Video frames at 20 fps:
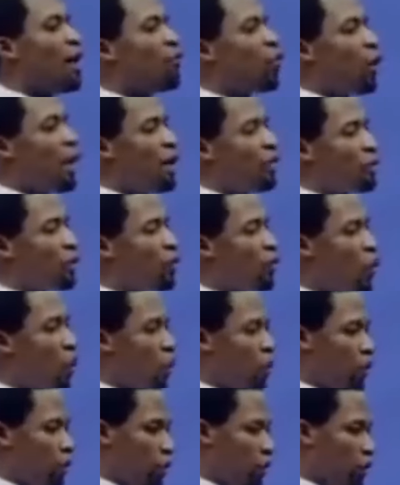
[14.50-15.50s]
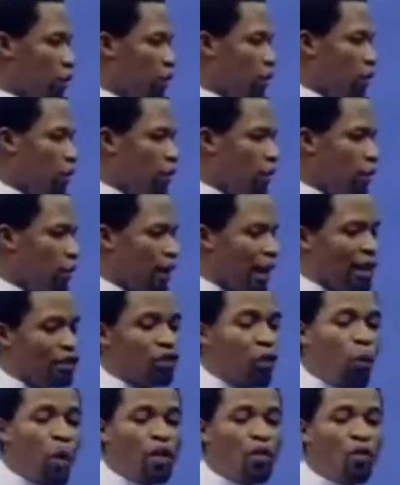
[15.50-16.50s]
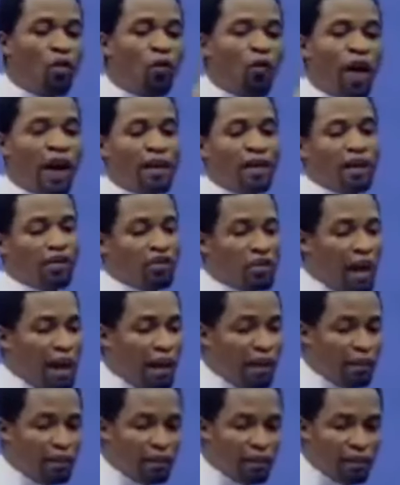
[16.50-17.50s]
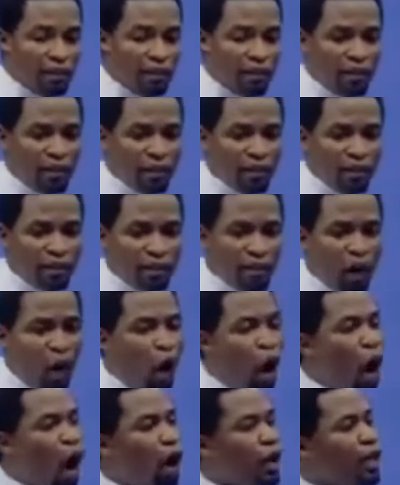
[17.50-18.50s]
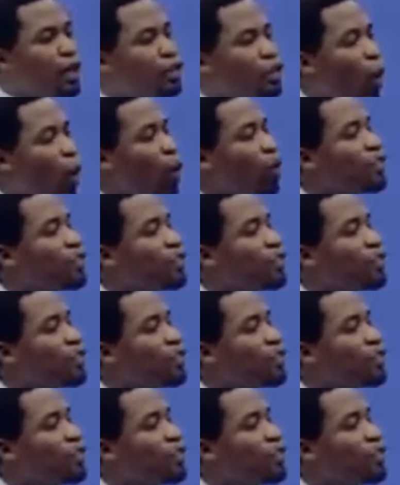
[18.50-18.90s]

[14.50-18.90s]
benevolence of God. And so when you find a child, all he's